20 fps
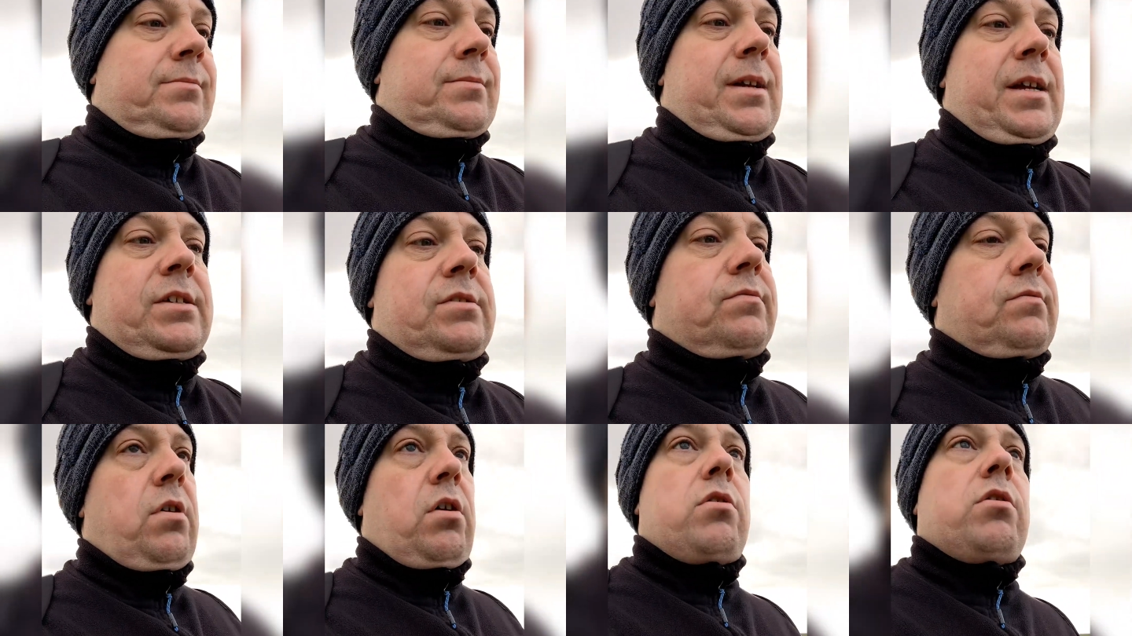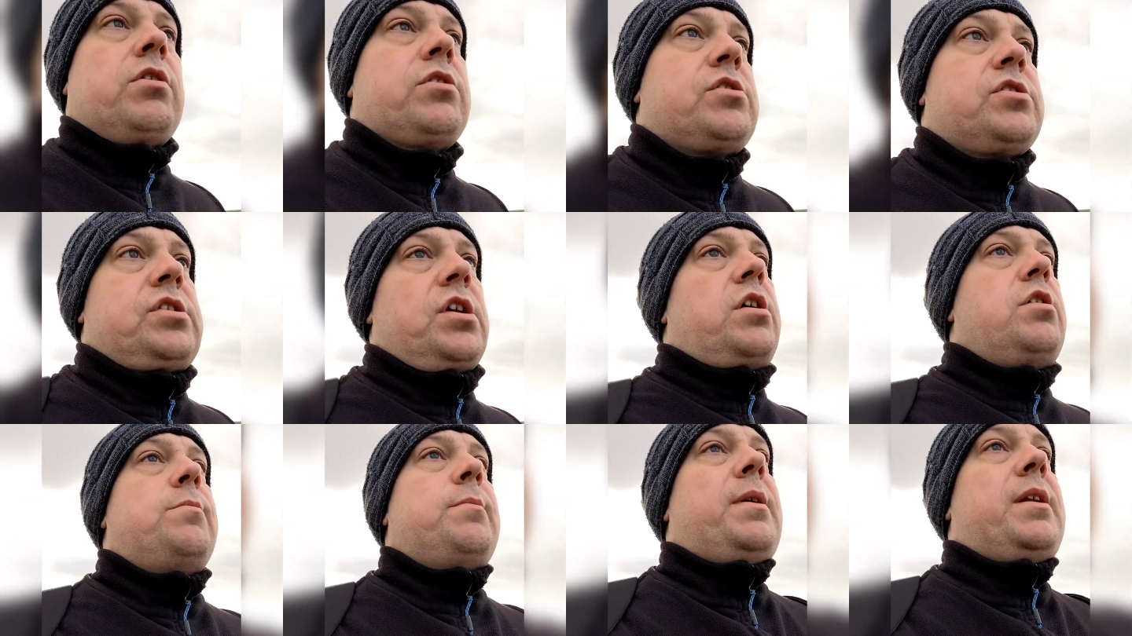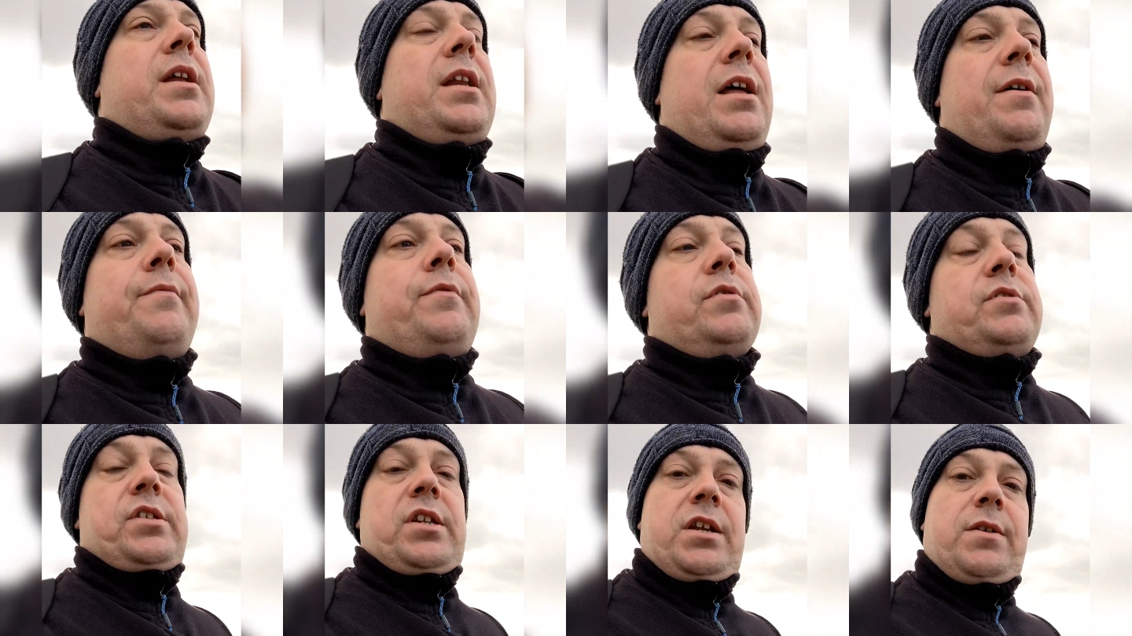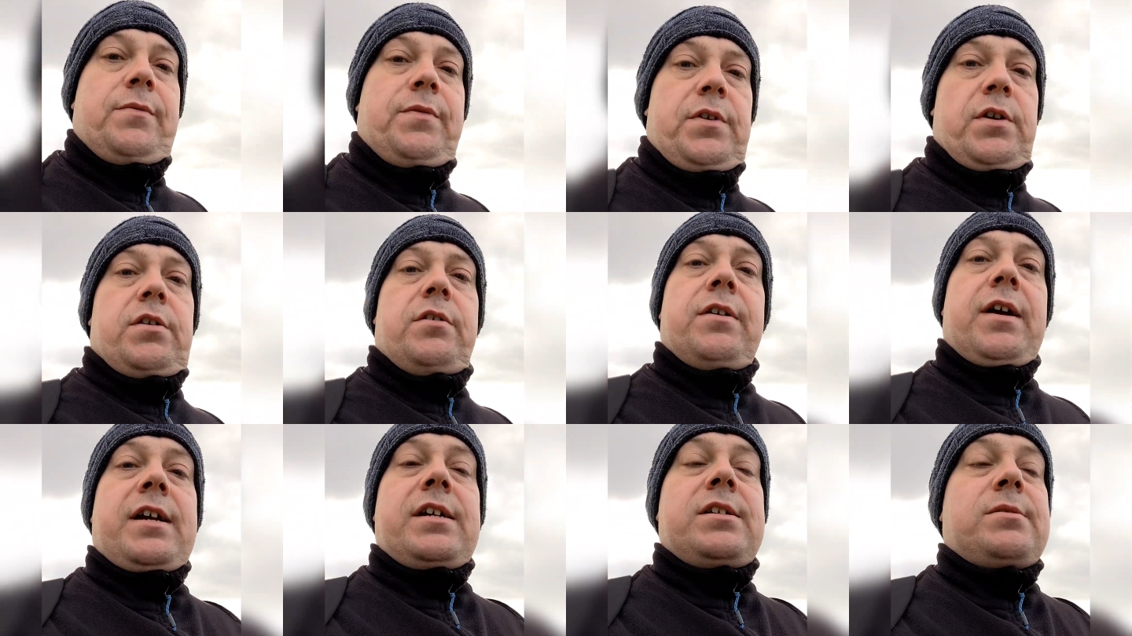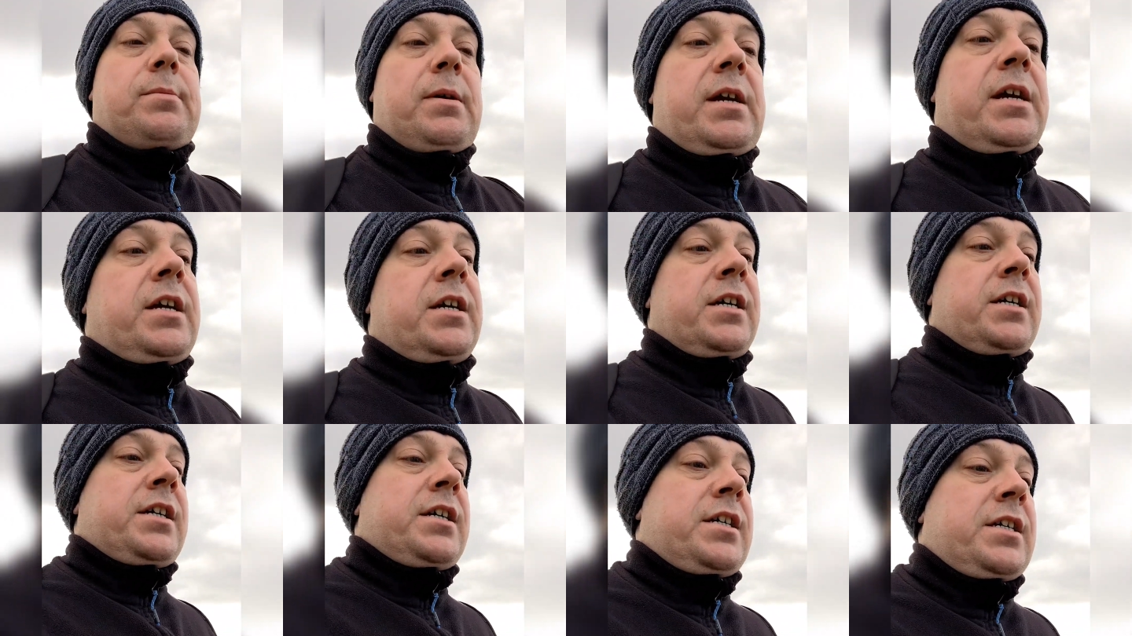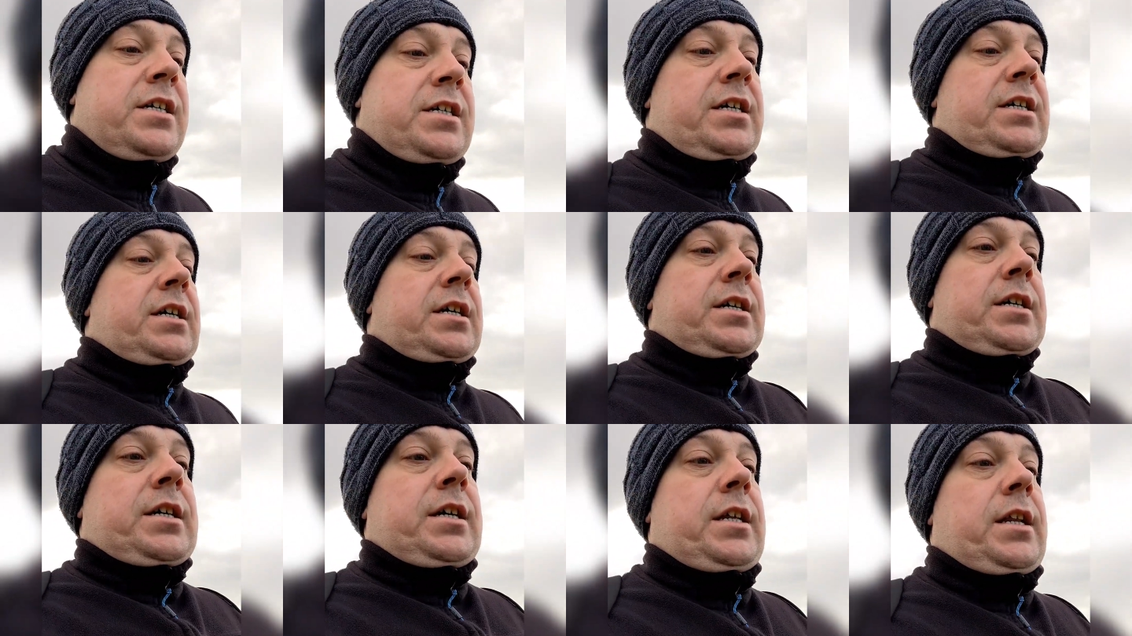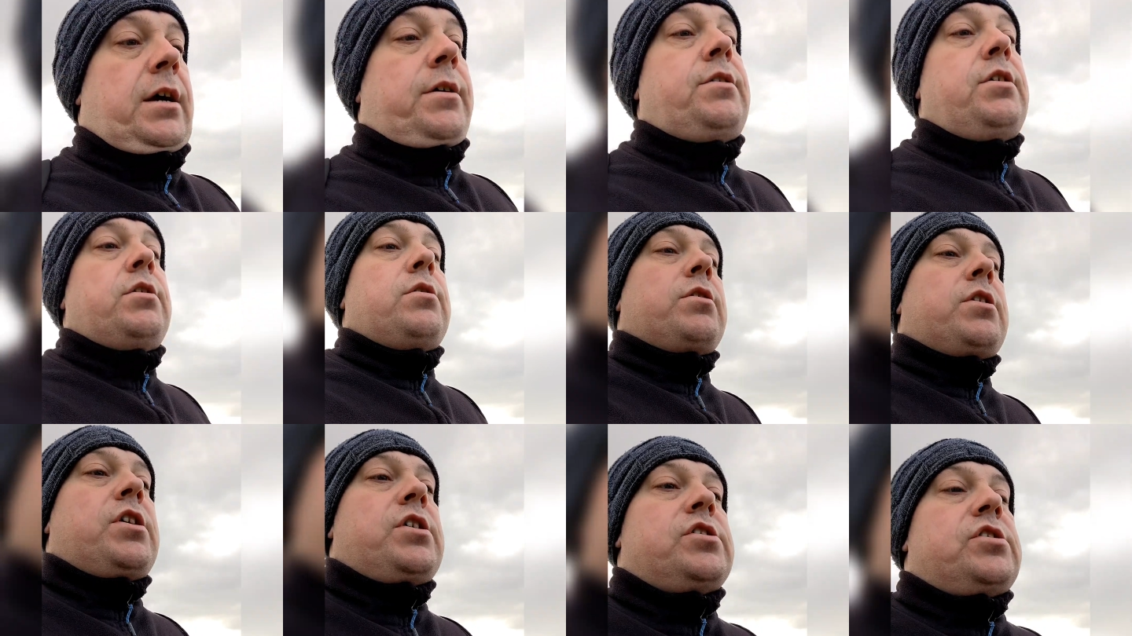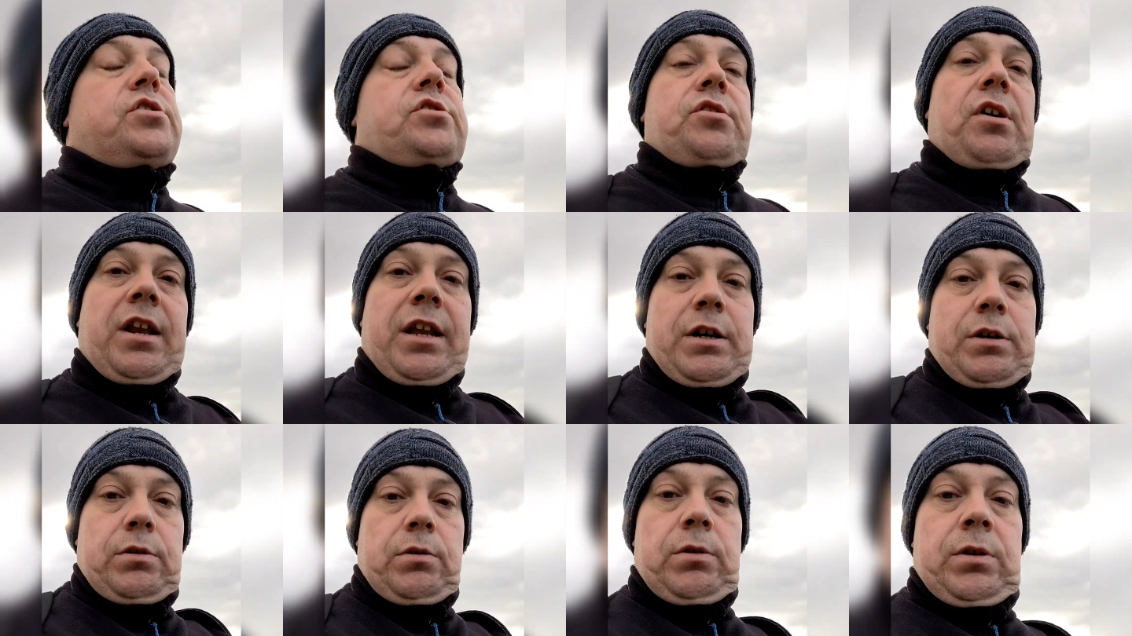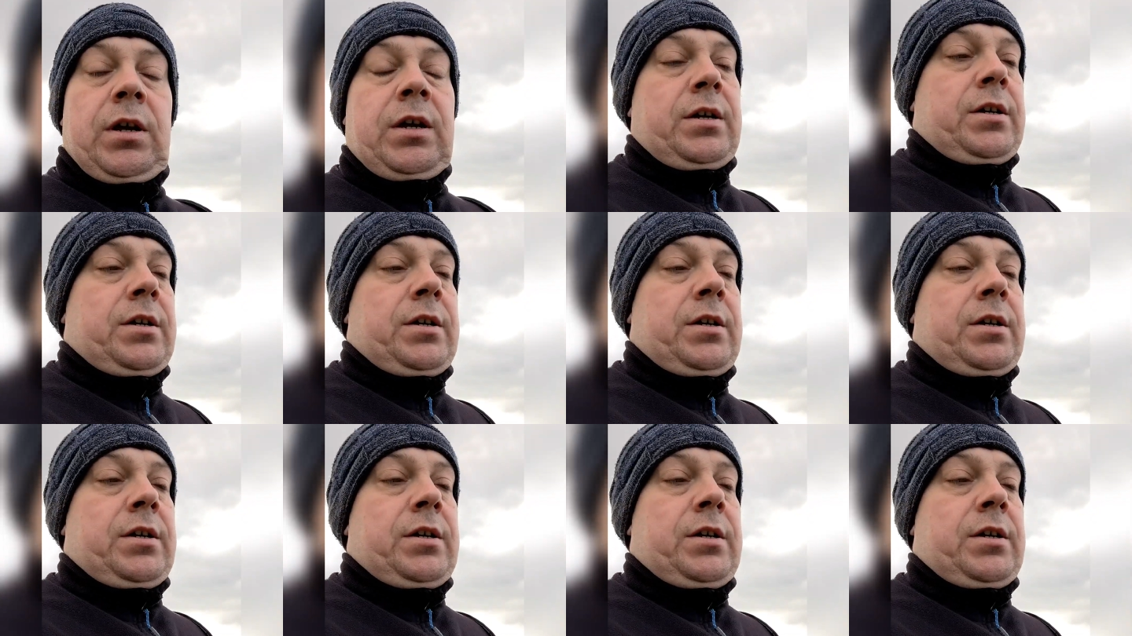It's wrong on so many levels and it infuriates me. You know, you look at Strelly Hall,